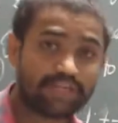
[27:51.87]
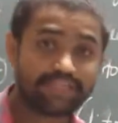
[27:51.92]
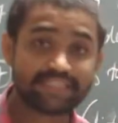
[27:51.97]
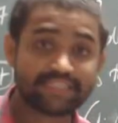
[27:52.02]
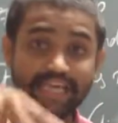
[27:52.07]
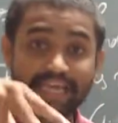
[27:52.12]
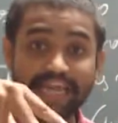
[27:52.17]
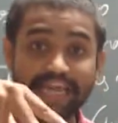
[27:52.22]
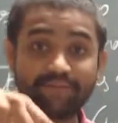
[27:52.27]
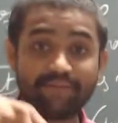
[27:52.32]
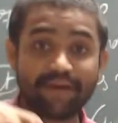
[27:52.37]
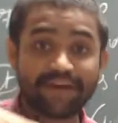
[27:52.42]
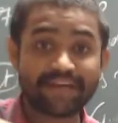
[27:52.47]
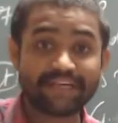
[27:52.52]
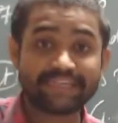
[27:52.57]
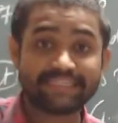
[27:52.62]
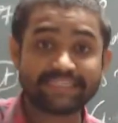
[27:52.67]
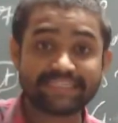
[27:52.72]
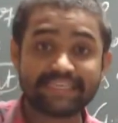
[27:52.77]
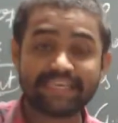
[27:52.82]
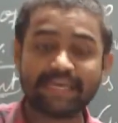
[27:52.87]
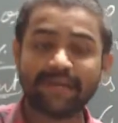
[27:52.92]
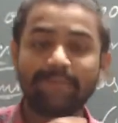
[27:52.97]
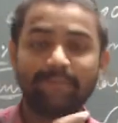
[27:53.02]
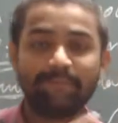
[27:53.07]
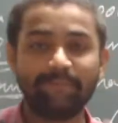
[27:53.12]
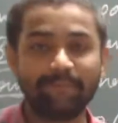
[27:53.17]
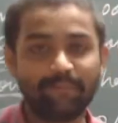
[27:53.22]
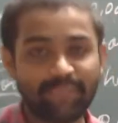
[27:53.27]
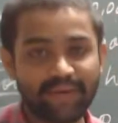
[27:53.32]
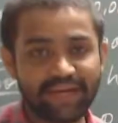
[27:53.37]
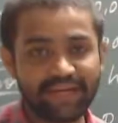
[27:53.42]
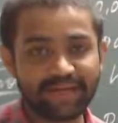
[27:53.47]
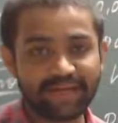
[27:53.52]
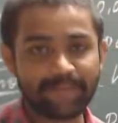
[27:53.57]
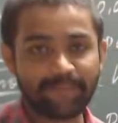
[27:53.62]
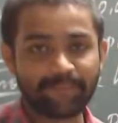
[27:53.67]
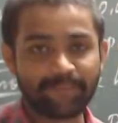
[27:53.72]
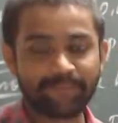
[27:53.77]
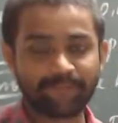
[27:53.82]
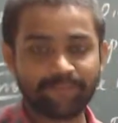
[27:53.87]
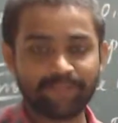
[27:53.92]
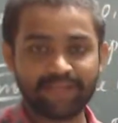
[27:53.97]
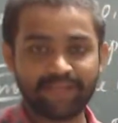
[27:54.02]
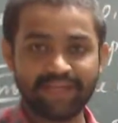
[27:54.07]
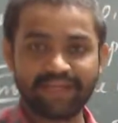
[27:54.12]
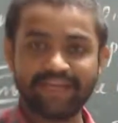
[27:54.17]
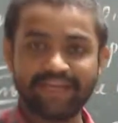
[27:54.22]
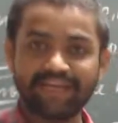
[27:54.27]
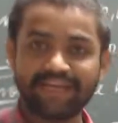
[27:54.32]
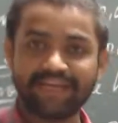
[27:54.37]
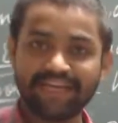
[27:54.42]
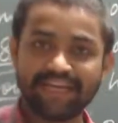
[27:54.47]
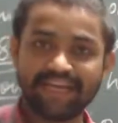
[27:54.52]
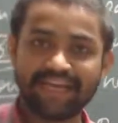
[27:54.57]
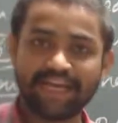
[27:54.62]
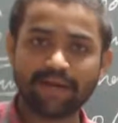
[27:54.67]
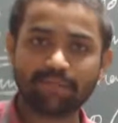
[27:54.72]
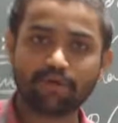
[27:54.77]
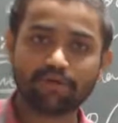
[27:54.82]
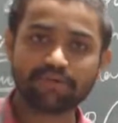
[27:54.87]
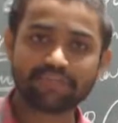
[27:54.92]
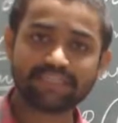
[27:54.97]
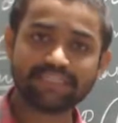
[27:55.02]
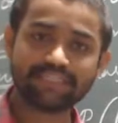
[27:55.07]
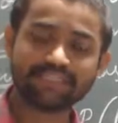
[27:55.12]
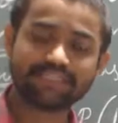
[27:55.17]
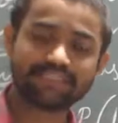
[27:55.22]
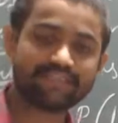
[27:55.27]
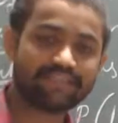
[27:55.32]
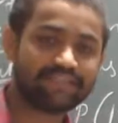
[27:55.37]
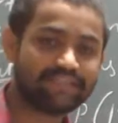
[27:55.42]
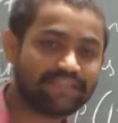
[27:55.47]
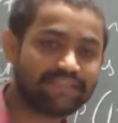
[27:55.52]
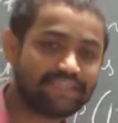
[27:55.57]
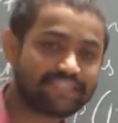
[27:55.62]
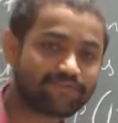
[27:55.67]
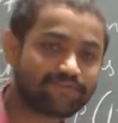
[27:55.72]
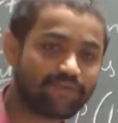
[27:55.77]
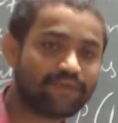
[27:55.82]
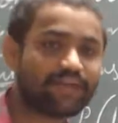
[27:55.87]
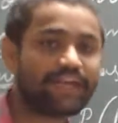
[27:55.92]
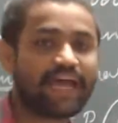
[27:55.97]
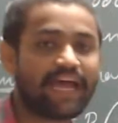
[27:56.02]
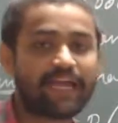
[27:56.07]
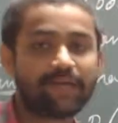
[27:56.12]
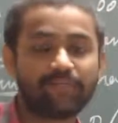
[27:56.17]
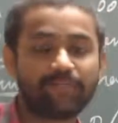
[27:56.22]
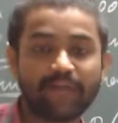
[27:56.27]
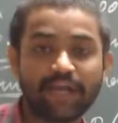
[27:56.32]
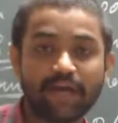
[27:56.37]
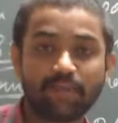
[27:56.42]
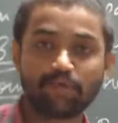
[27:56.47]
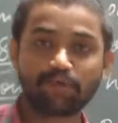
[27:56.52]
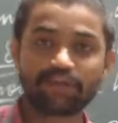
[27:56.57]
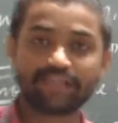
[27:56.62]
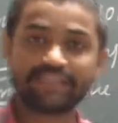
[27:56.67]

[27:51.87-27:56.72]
is A minus P. A amount is this one and P amount